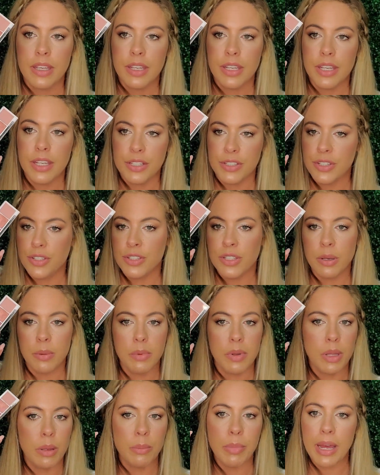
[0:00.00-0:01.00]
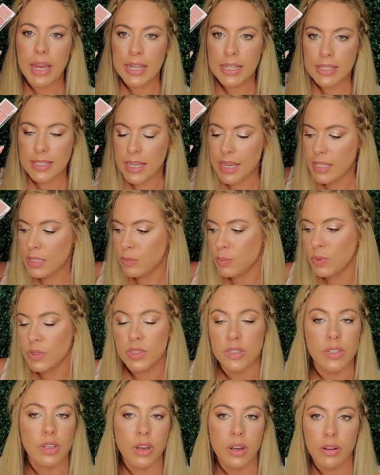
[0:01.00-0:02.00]
Get you some of the bite-sized
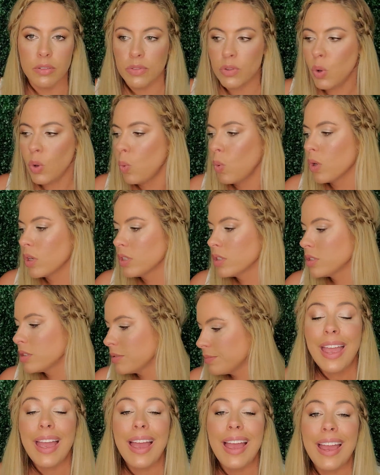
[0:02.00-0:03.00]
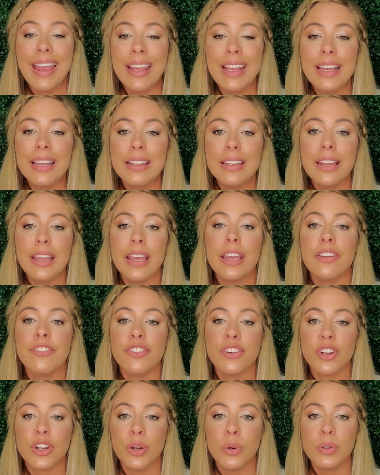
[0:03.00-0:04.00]
ones, of course. And if
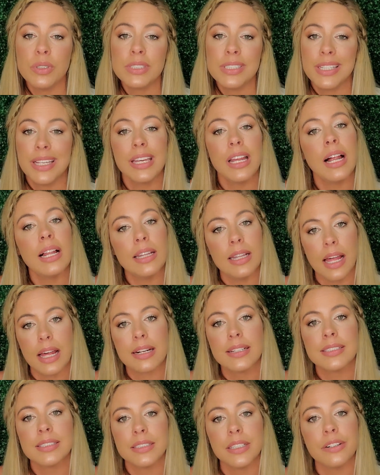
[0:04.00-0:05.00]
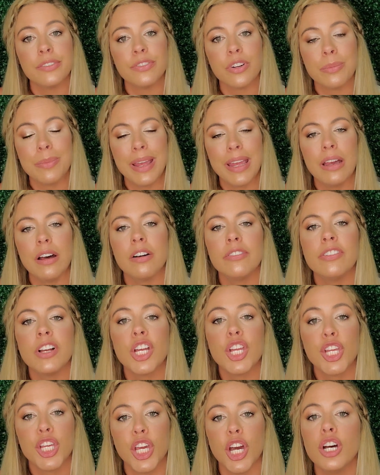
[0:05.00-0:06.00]
you're going to get a lot of stuff from e.l.f.,
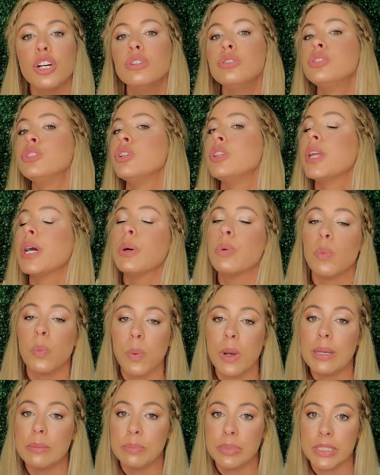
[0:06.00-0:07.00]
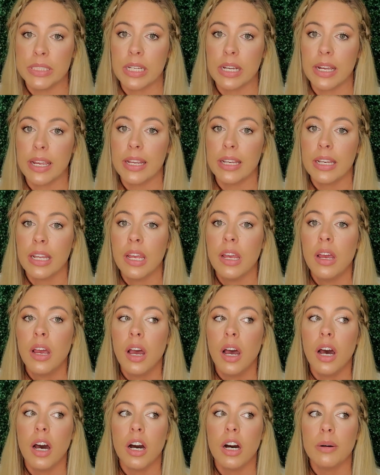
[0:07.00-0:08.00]
go to their website.
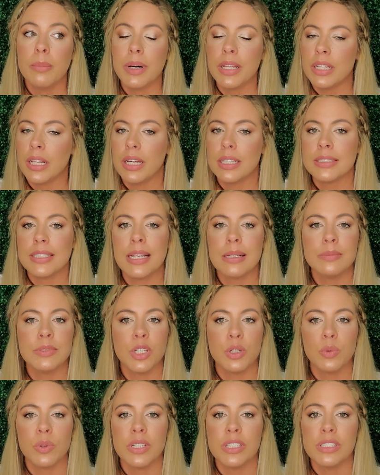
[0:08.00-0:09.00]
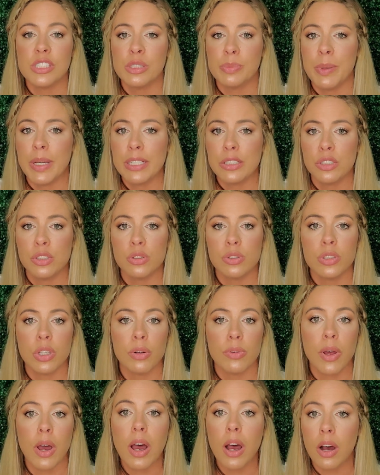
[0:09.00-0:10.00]
A lot of times they're running specials
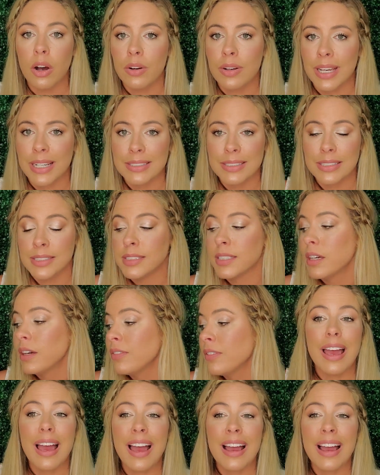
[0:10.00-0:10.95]
on all kinds of stuff.